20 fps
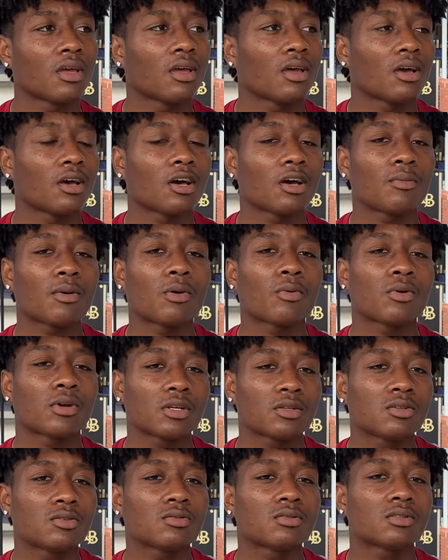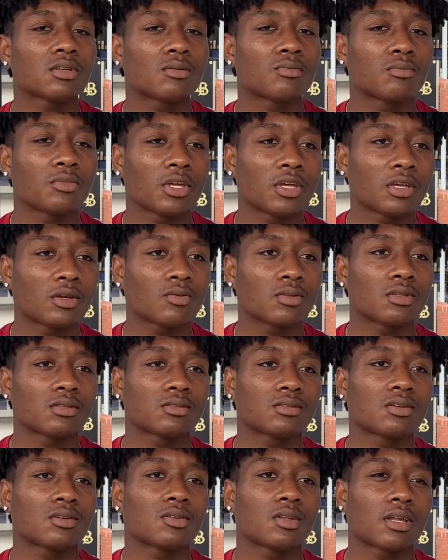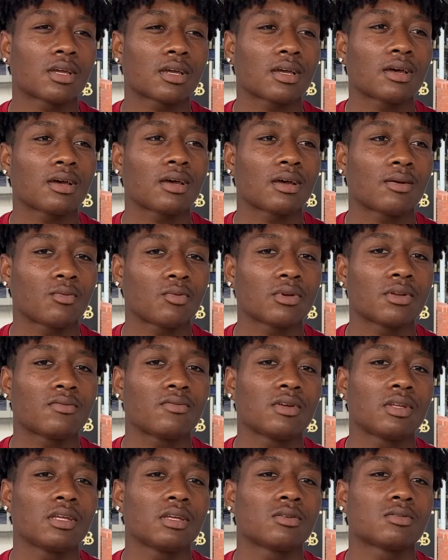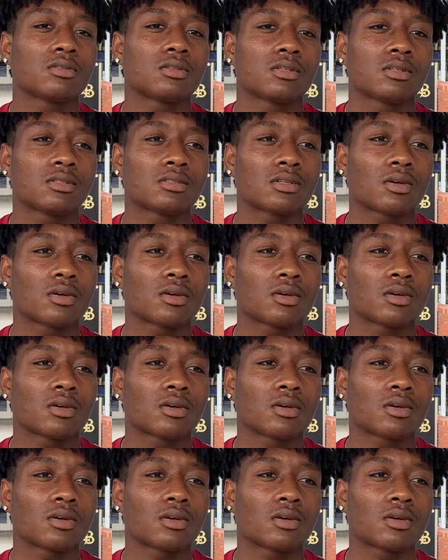I want to do something big with this song. Like I want a video to this.